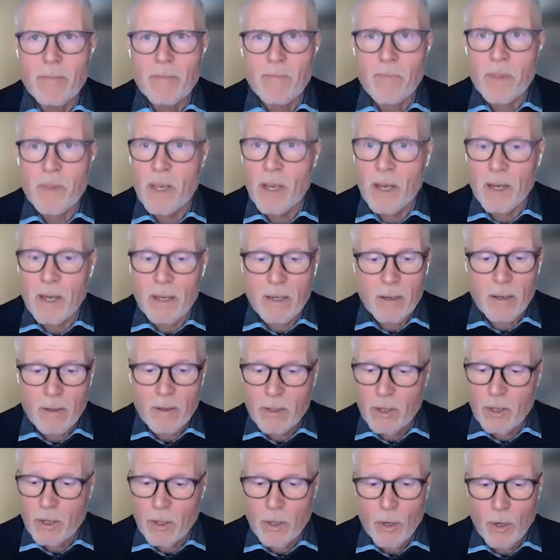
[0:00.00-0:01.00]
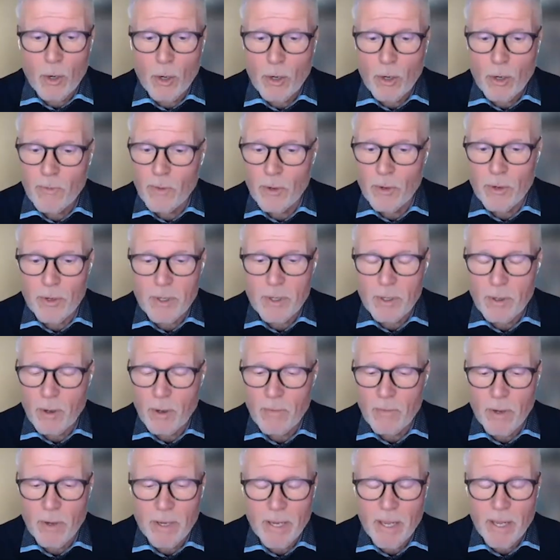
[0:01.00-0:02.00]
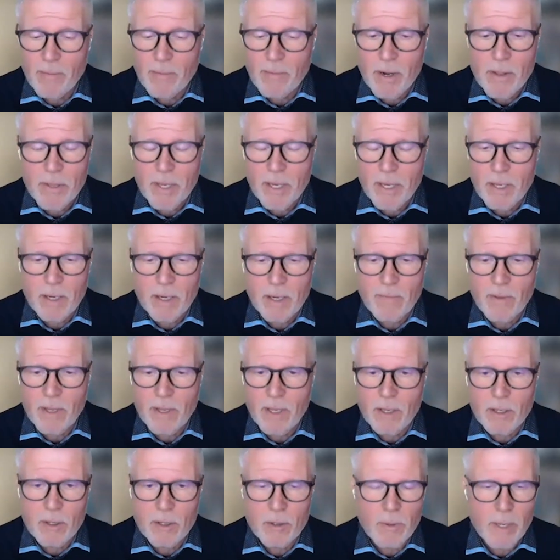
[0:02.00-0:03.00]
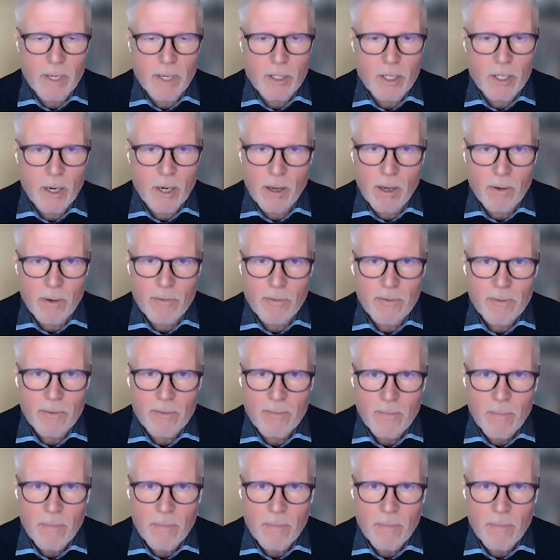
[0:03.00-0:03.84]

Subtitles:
yeah, the core word of everything that we are doing is love.